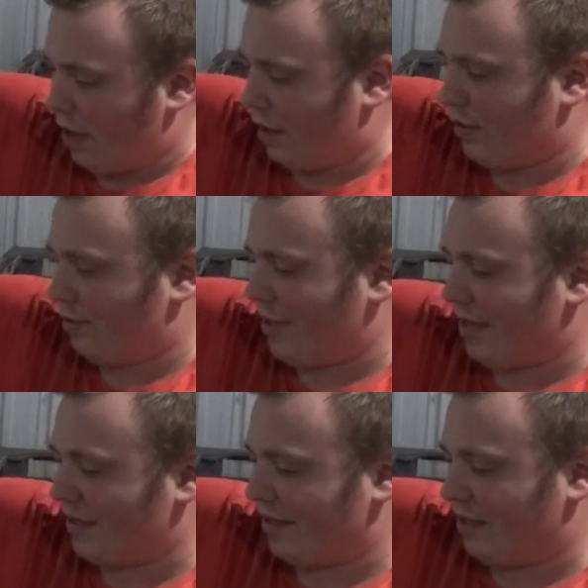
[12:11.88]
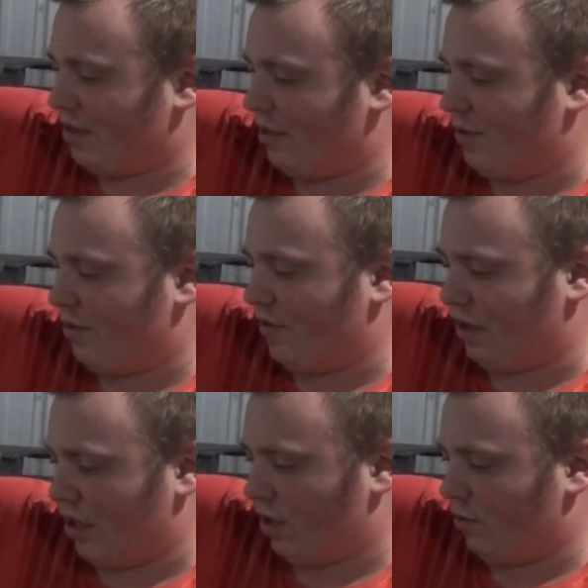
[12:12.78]
And as I said earlier in the
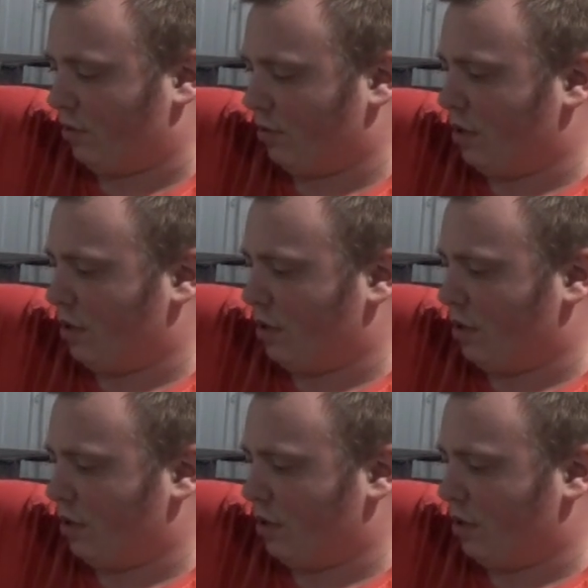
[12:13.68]
video,